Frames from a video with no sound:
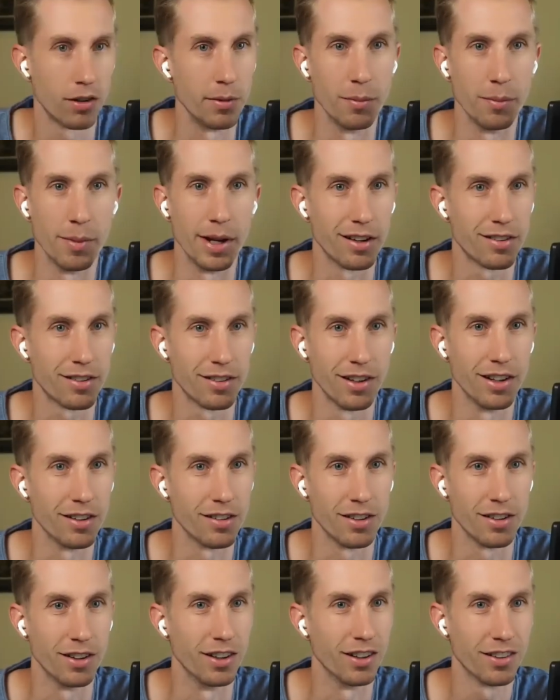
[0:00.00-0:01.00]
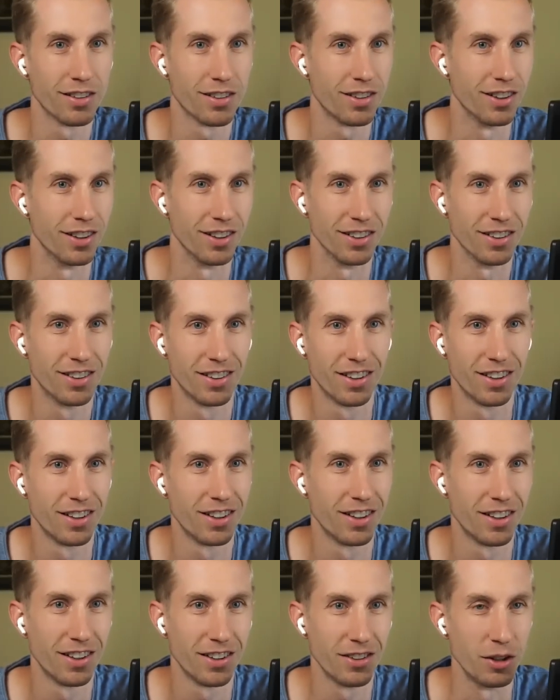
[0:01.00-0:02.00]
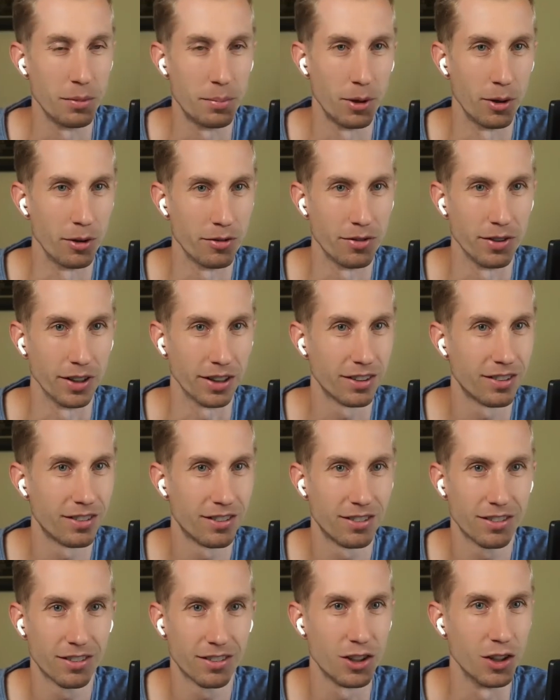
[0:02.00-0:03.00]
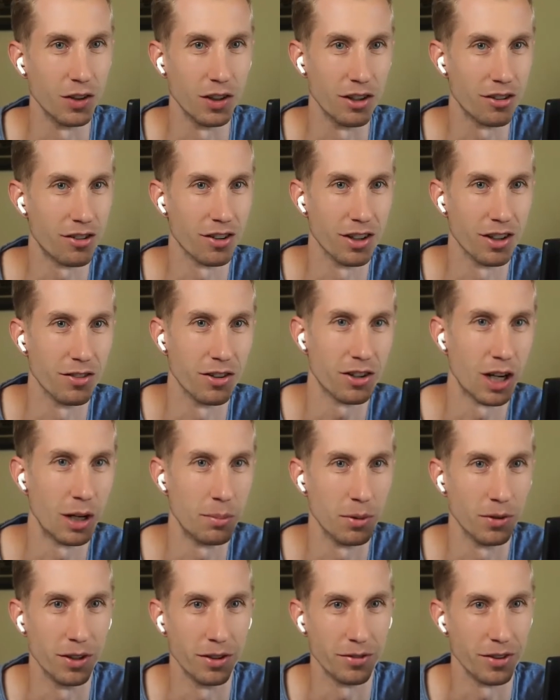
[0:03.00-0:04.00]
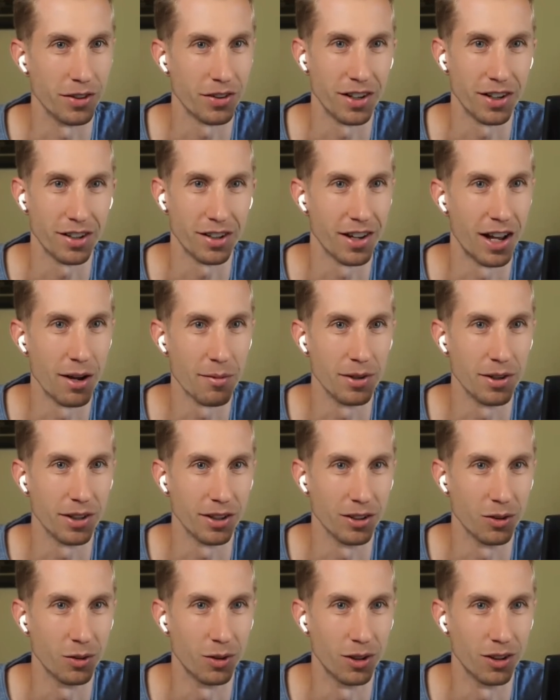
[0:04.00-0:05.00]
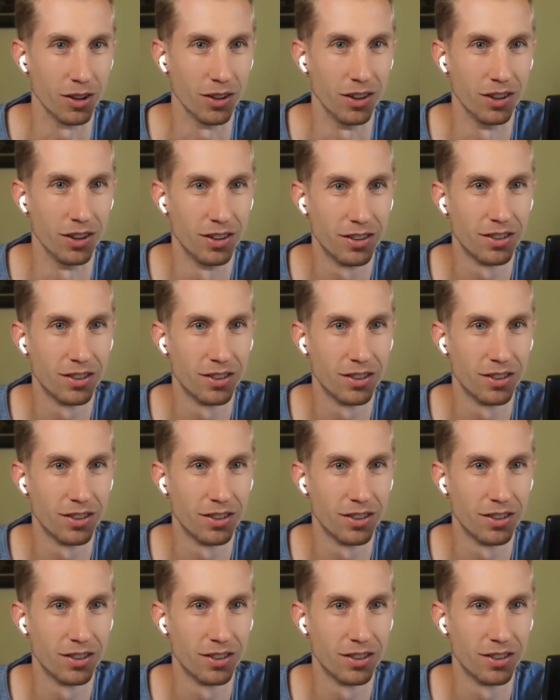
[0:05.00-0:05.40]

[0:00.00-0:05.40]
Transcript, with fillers: to make sense, huh? The the perfect collision of a couple different things happening in the world.